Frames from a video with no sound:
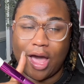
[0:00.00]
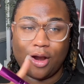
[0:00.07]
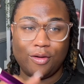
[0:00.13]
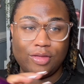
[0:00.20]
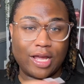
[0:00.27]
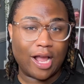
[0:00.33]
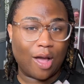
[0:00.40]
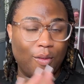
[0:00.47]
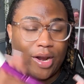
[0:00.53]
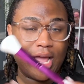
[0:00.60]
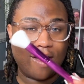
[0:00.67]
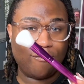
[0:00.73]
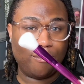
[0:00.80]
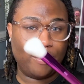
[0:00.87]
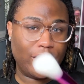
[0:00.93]
I don't think I would
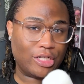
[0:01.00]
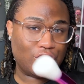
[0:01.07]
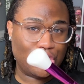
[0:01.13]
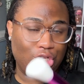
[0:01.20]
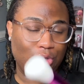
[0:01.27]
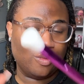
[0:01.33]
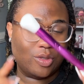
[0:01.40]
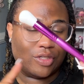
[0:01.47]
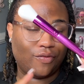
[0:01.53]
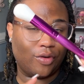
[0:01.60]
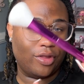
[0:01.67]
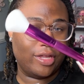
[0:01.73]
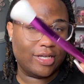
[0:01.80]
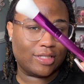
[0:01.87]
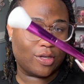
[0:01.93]
have much use
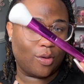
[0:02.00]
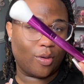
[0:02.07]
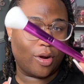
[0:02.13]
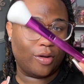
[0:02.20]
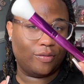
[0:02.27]
for this girl.